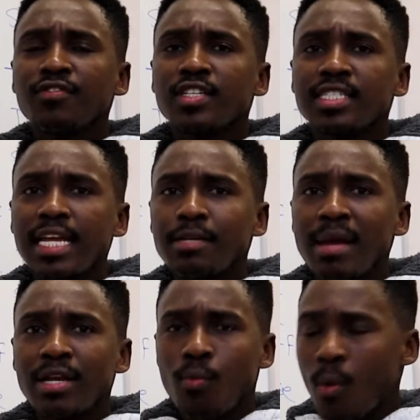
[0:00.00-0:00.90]

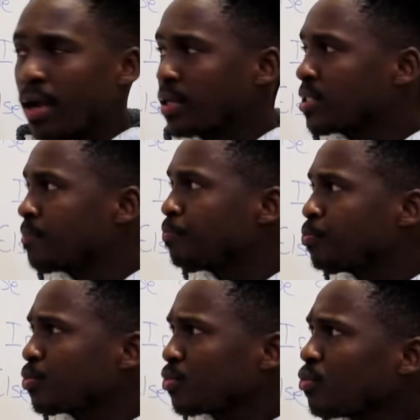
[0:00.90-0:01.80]
statement works.
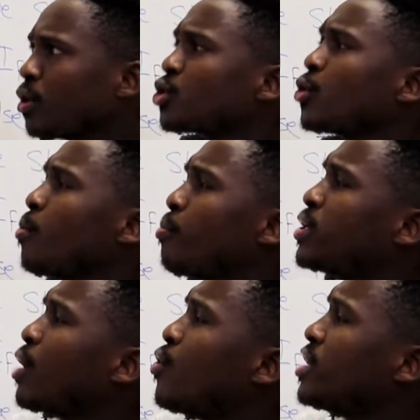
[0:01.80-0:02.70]
So you put
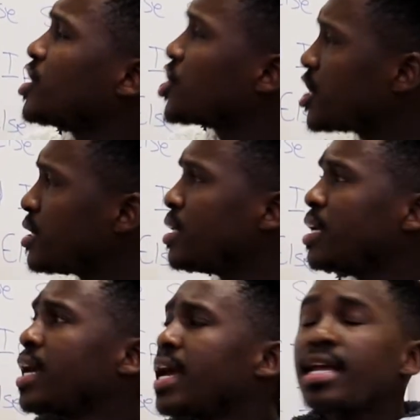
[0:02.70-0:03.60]
a
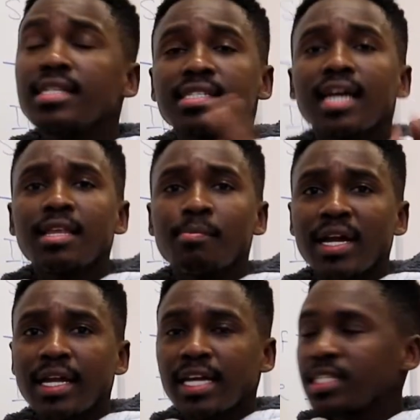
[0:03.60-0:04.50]
condition inside the
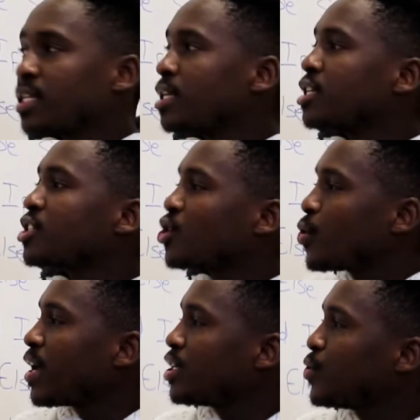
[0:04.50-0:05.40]
bracket so
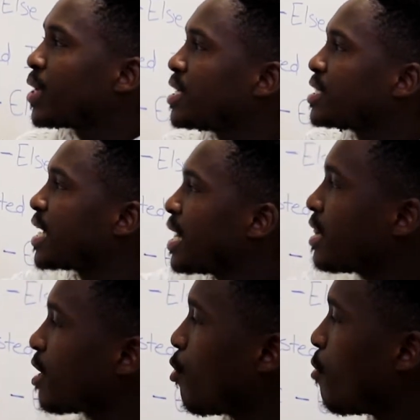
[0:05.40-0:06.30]
that you can tell
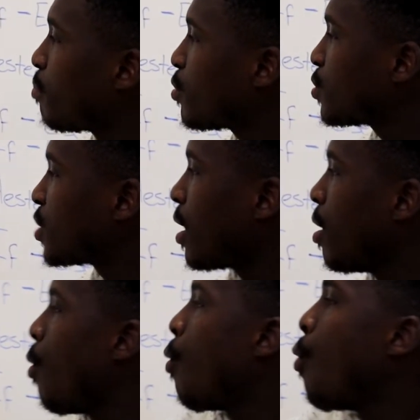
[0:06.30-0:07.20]
the computer
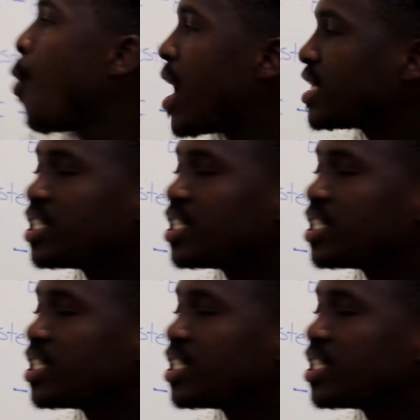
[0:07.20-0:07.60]
what